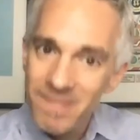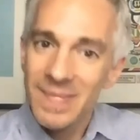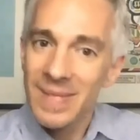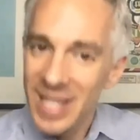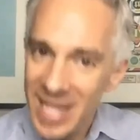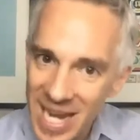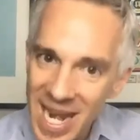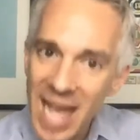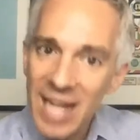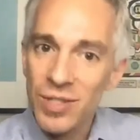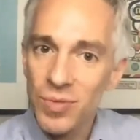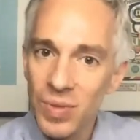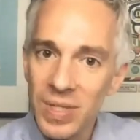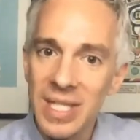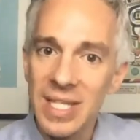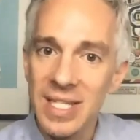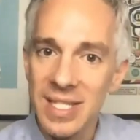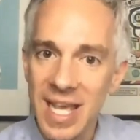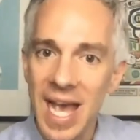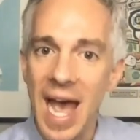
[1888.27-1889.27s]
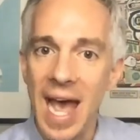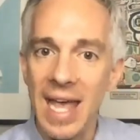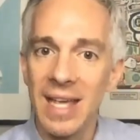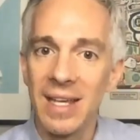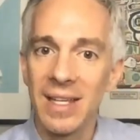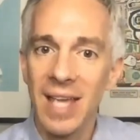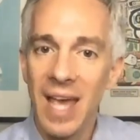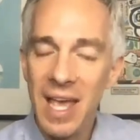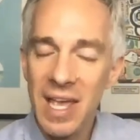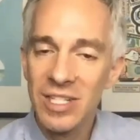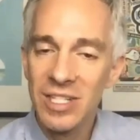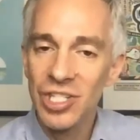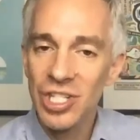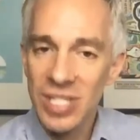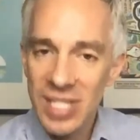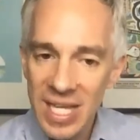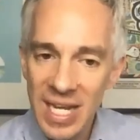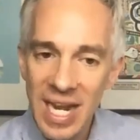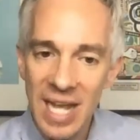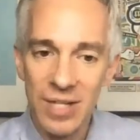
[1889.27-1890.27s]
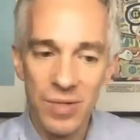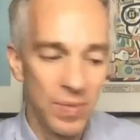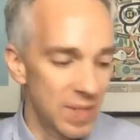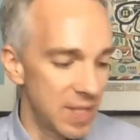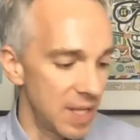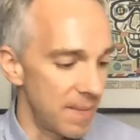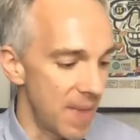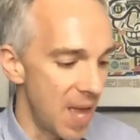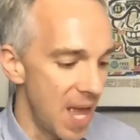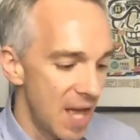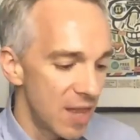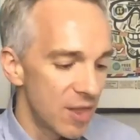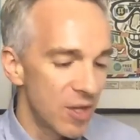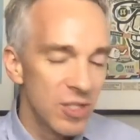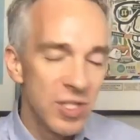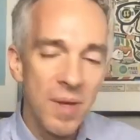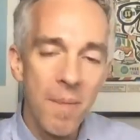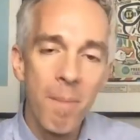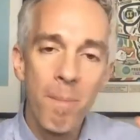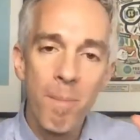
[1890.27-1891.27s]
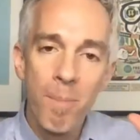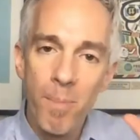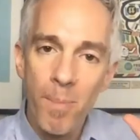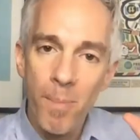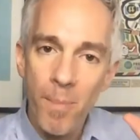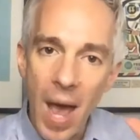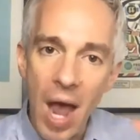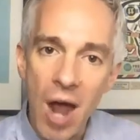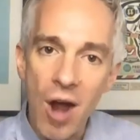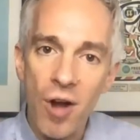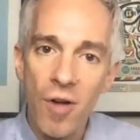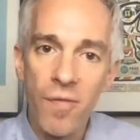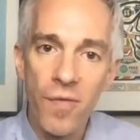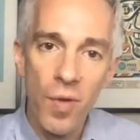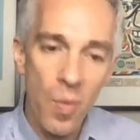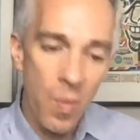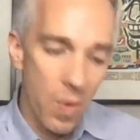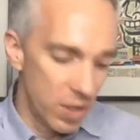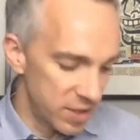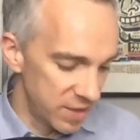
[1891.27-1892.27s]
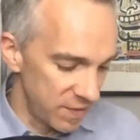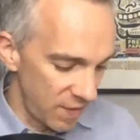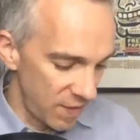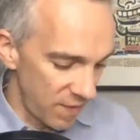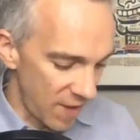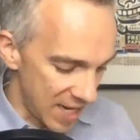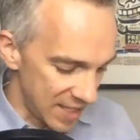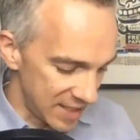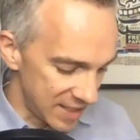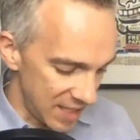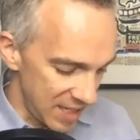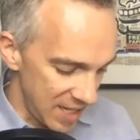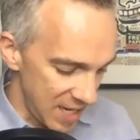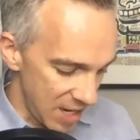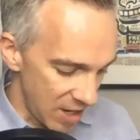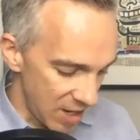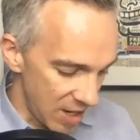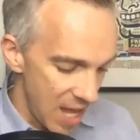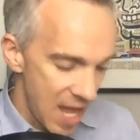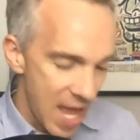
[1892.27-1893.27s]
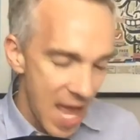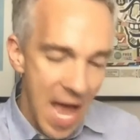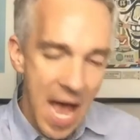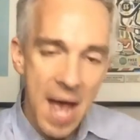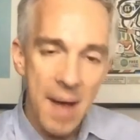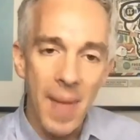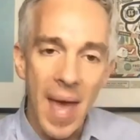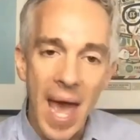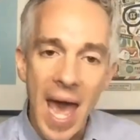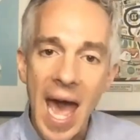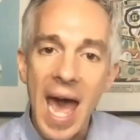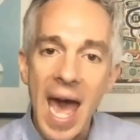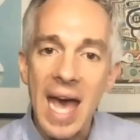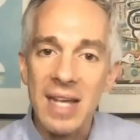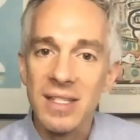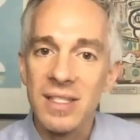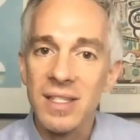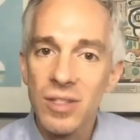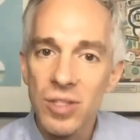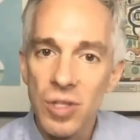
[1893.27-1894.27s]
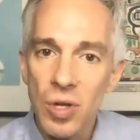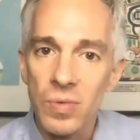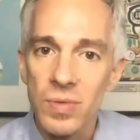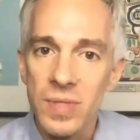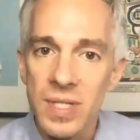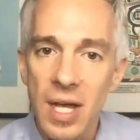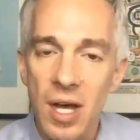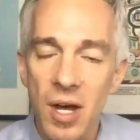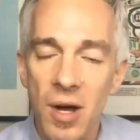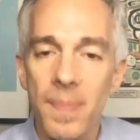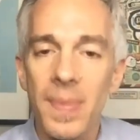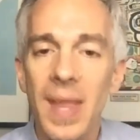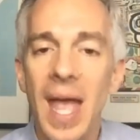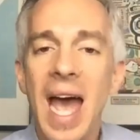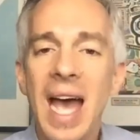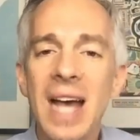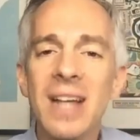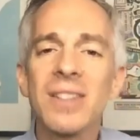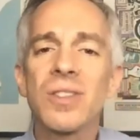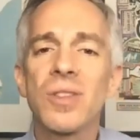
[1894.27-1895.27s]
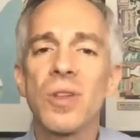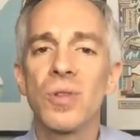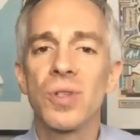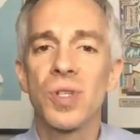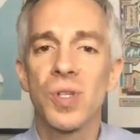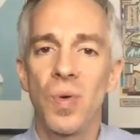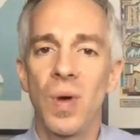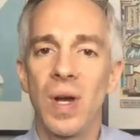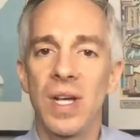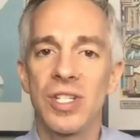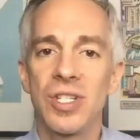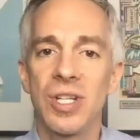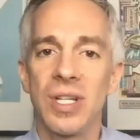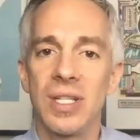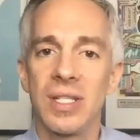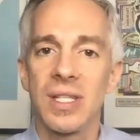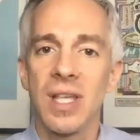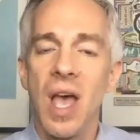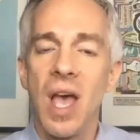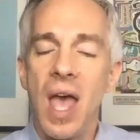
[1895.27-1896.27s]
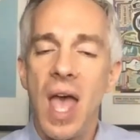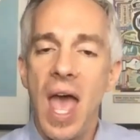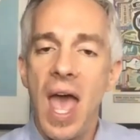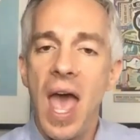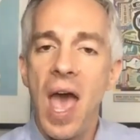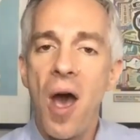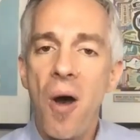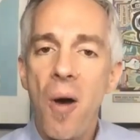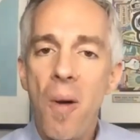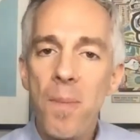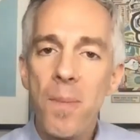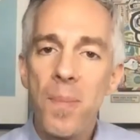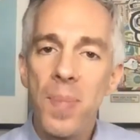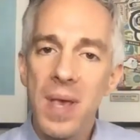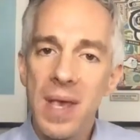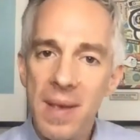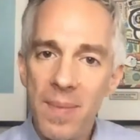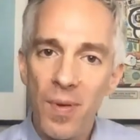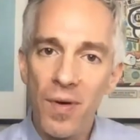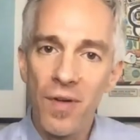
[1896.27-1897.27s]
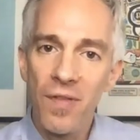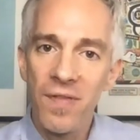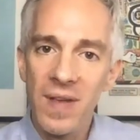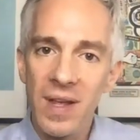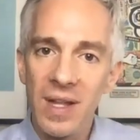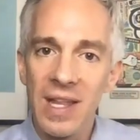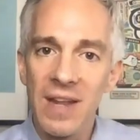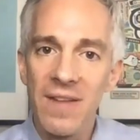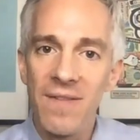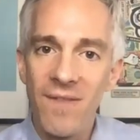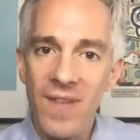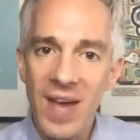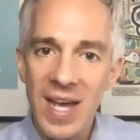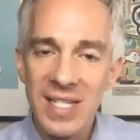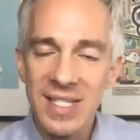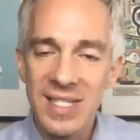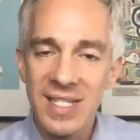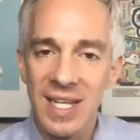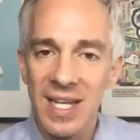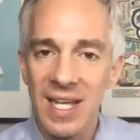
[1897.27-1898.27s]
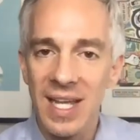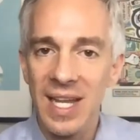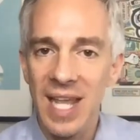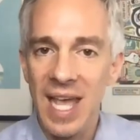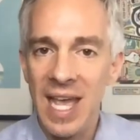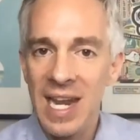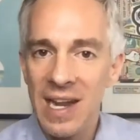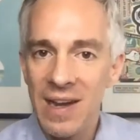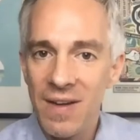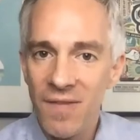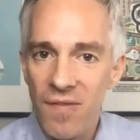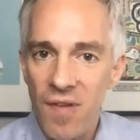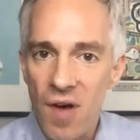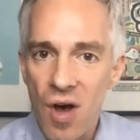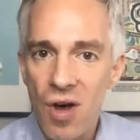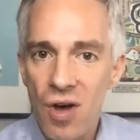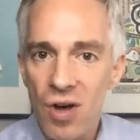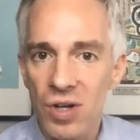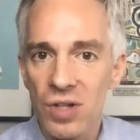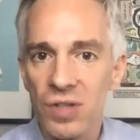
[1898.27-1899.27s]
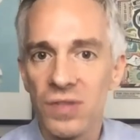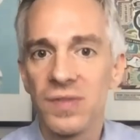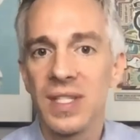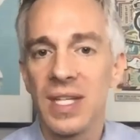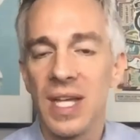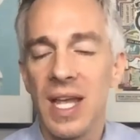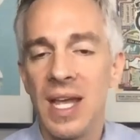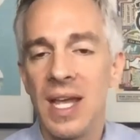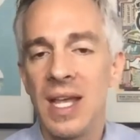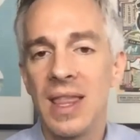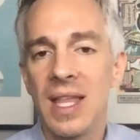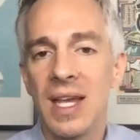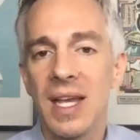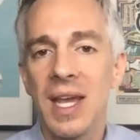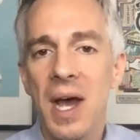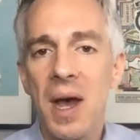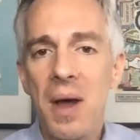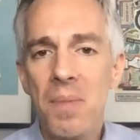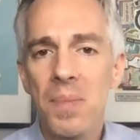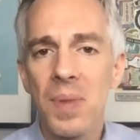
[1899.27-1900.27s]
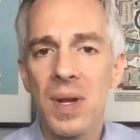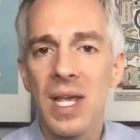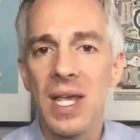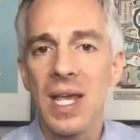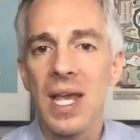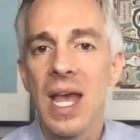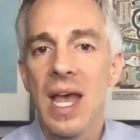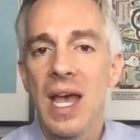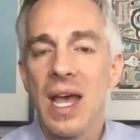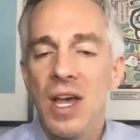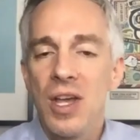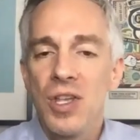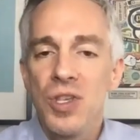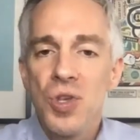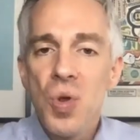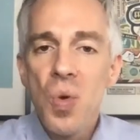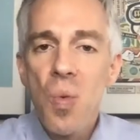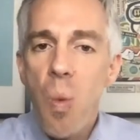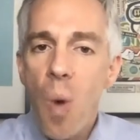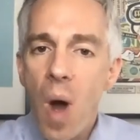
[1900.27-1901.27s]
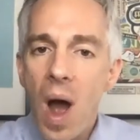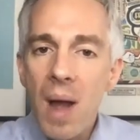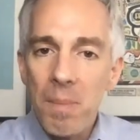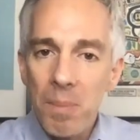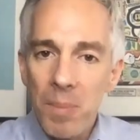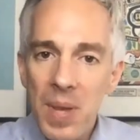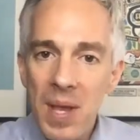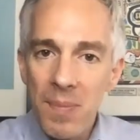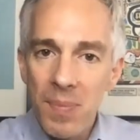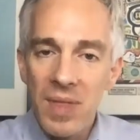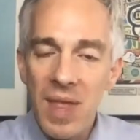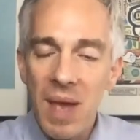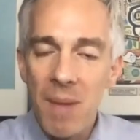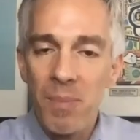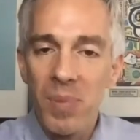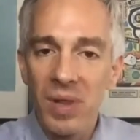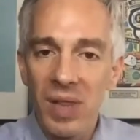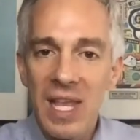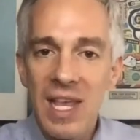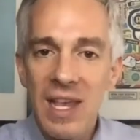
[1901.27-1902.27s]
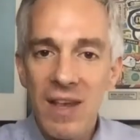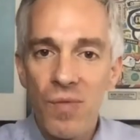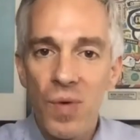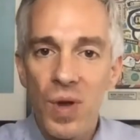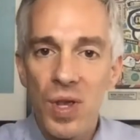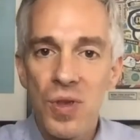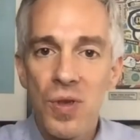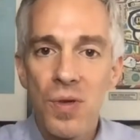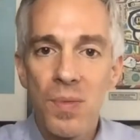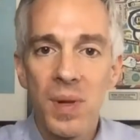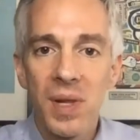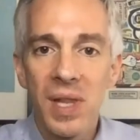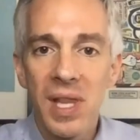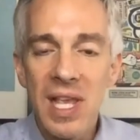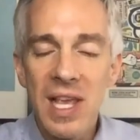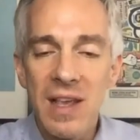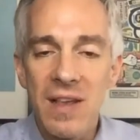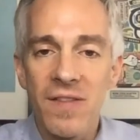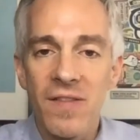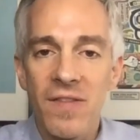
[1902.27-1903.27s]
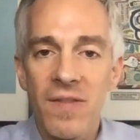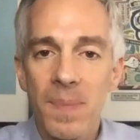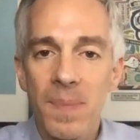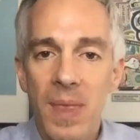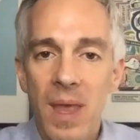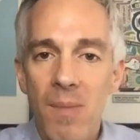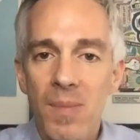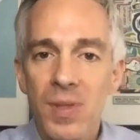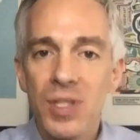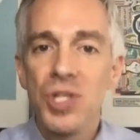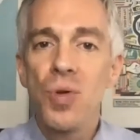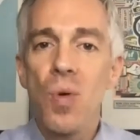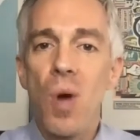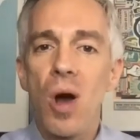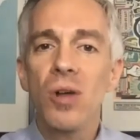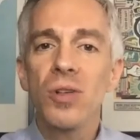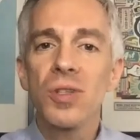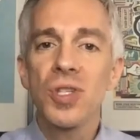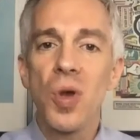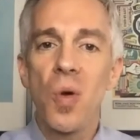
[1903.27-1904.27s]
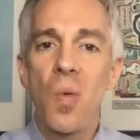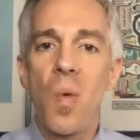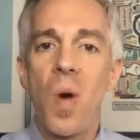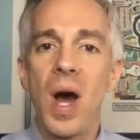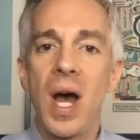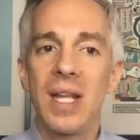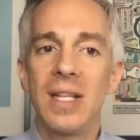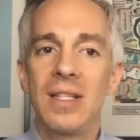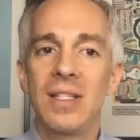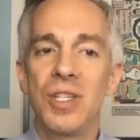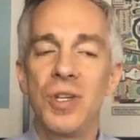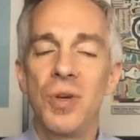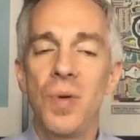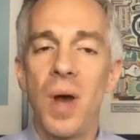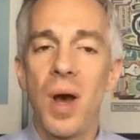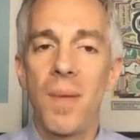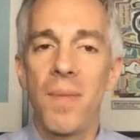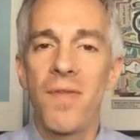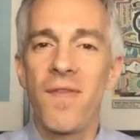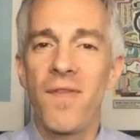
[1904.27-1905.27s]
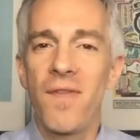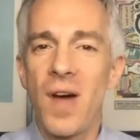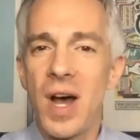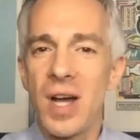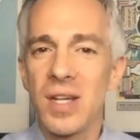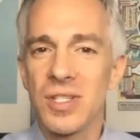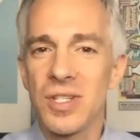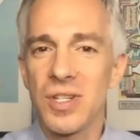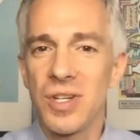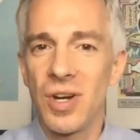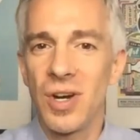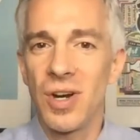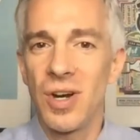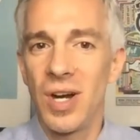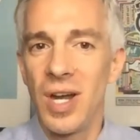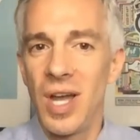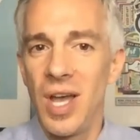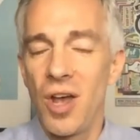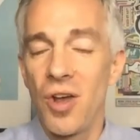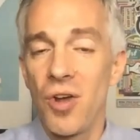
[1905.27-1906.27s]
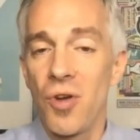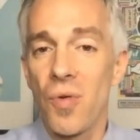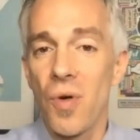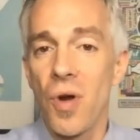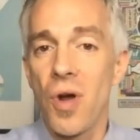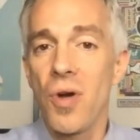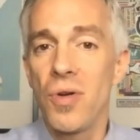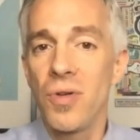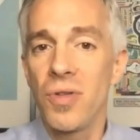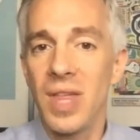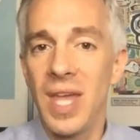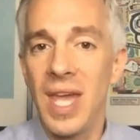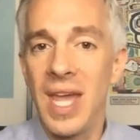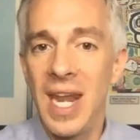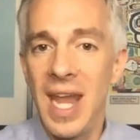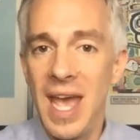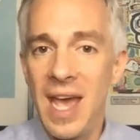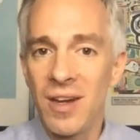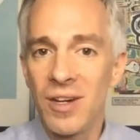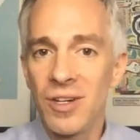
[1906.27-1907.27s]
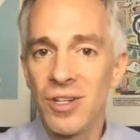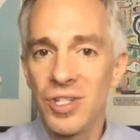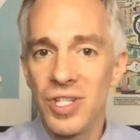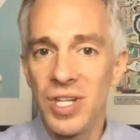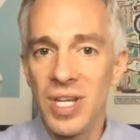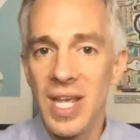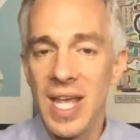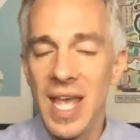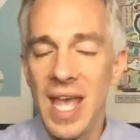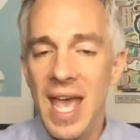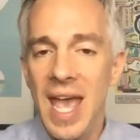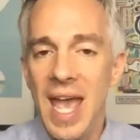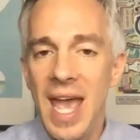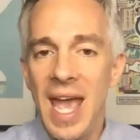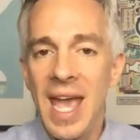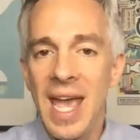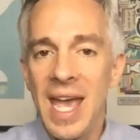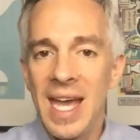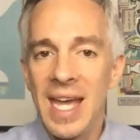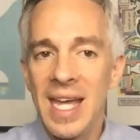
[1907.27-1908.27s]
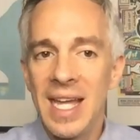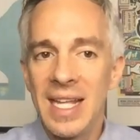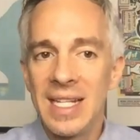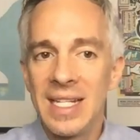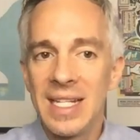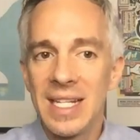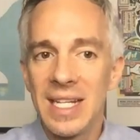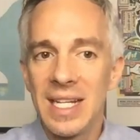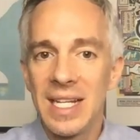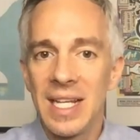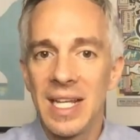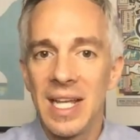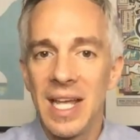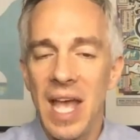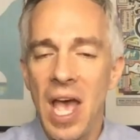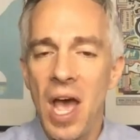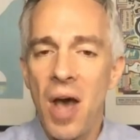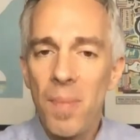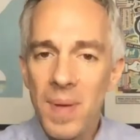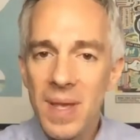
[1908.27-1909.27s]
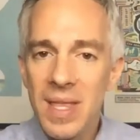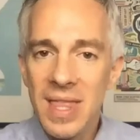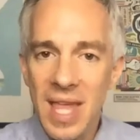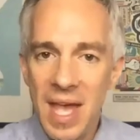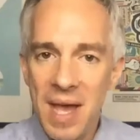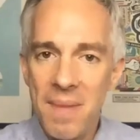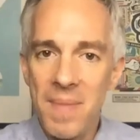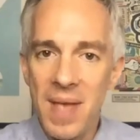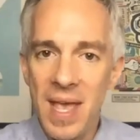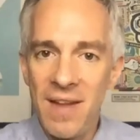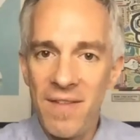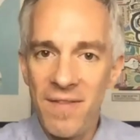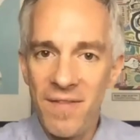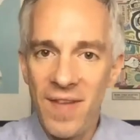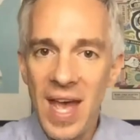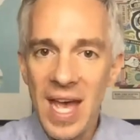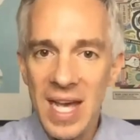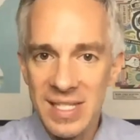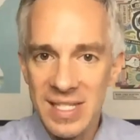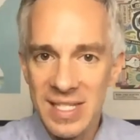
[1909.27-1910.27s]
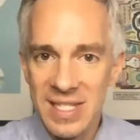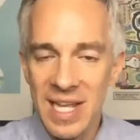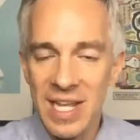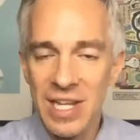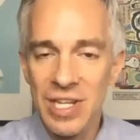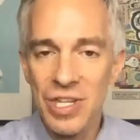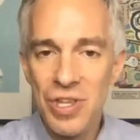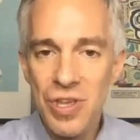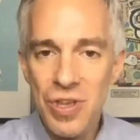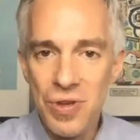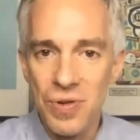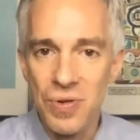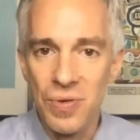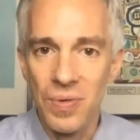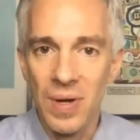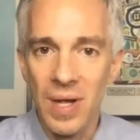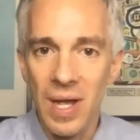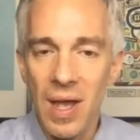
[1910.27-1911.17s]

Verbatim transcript: connect with this guy. Okay. Just connect with him. There's some powerful words of advice in here. Um, ask, don't tell. Ask those questions. Help people feel invested and involved in the company. You want people that believe what you believe, but you also want to help foster growth and energy and helping them invest in you.